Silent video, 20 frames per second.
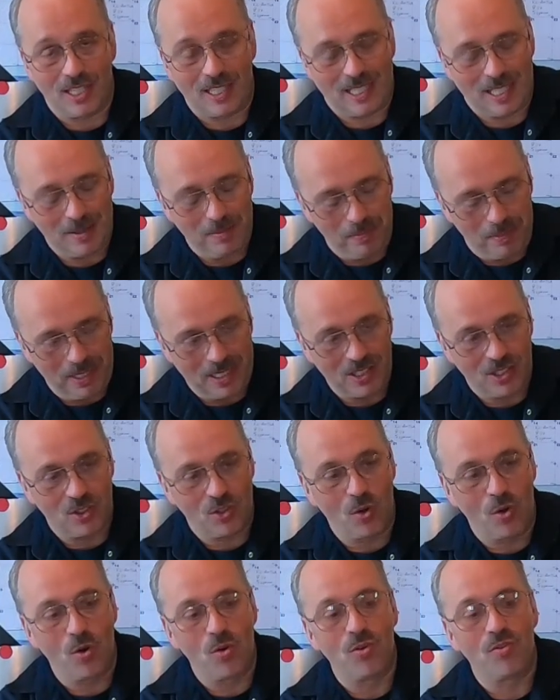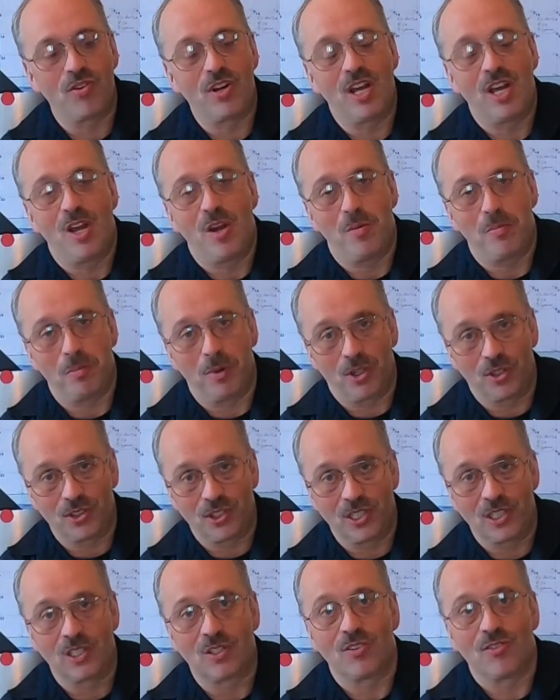camping stove,
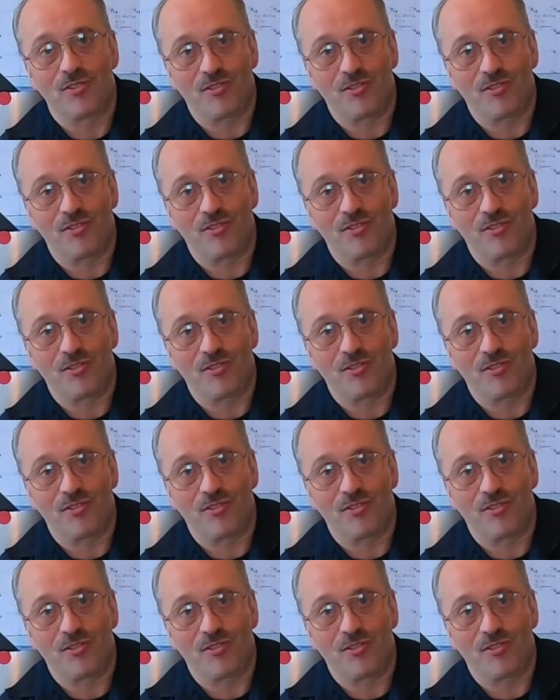model